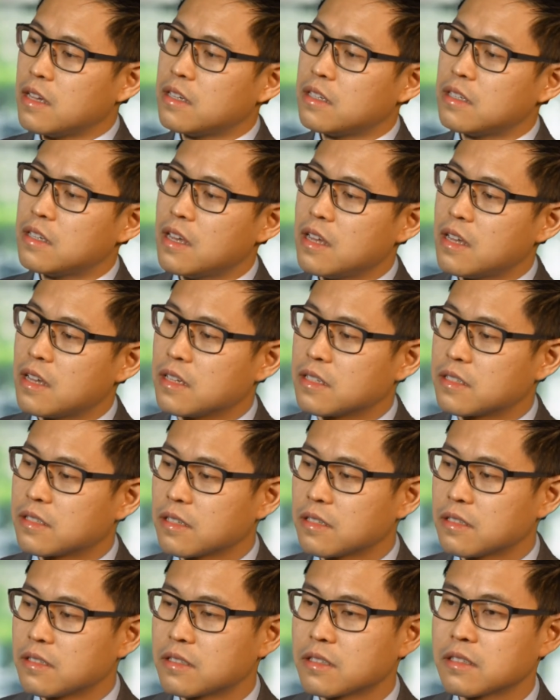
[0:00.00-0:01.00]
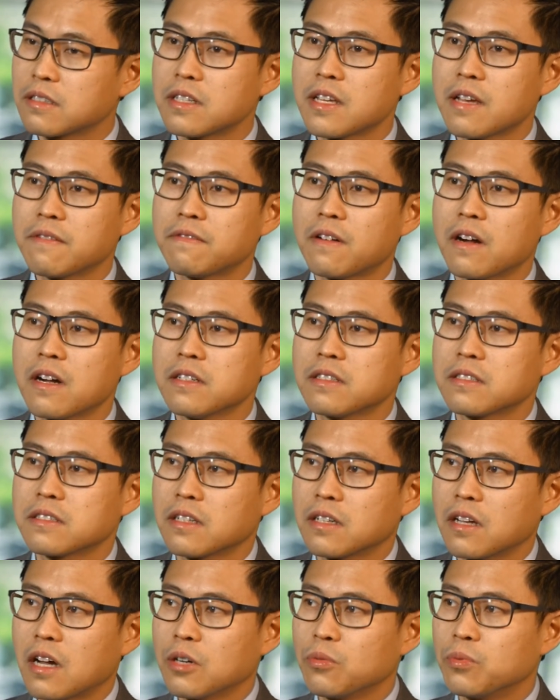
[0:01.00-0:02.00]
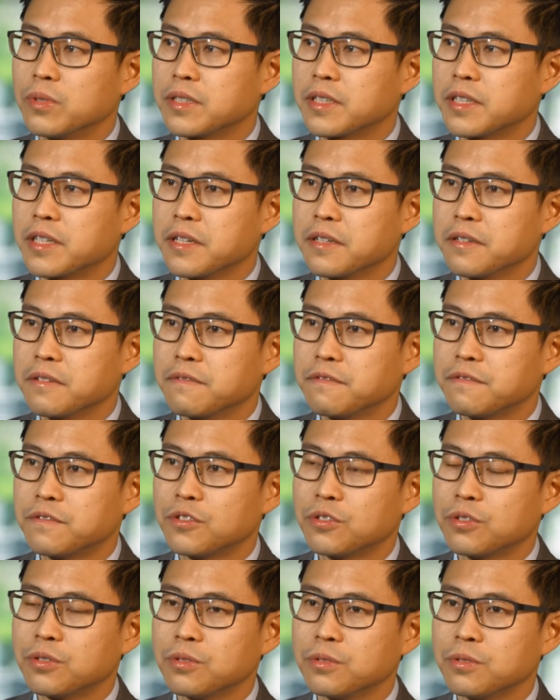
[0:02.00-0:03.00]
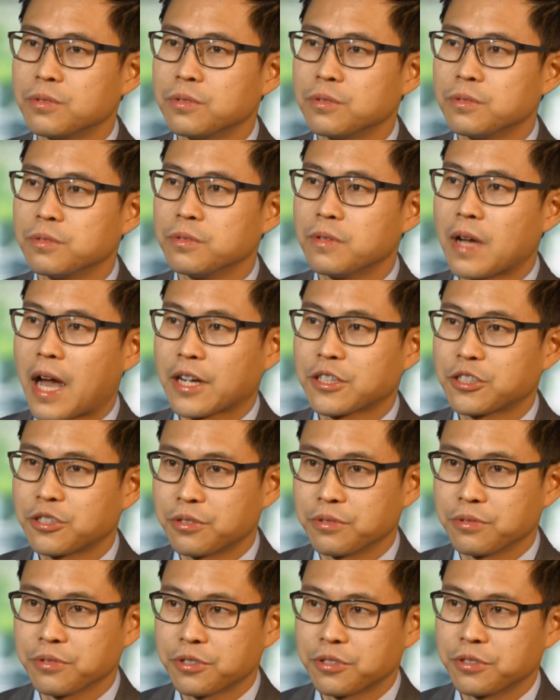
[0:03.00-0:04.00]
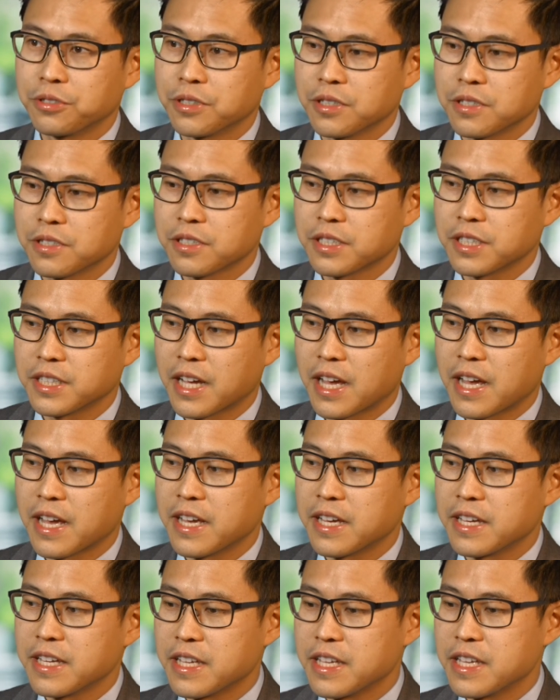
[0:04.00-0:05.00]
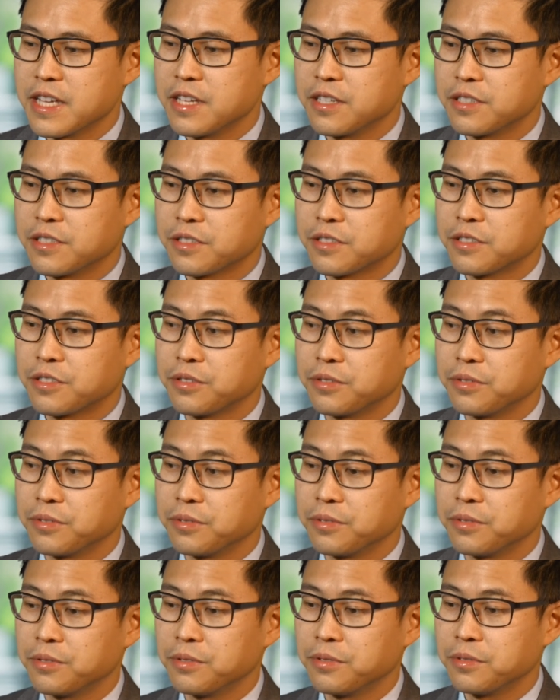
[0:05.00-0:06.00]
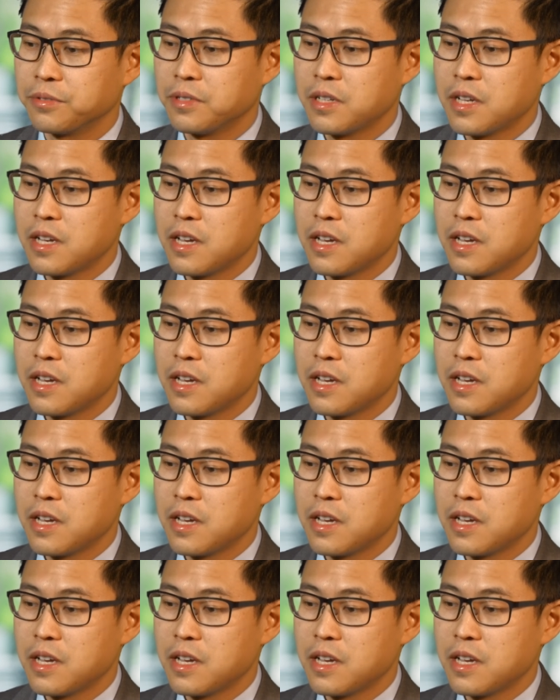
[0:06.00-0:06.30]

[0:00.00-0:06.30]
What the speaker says: Yeah, so the advice that I would give to actuarial students today is to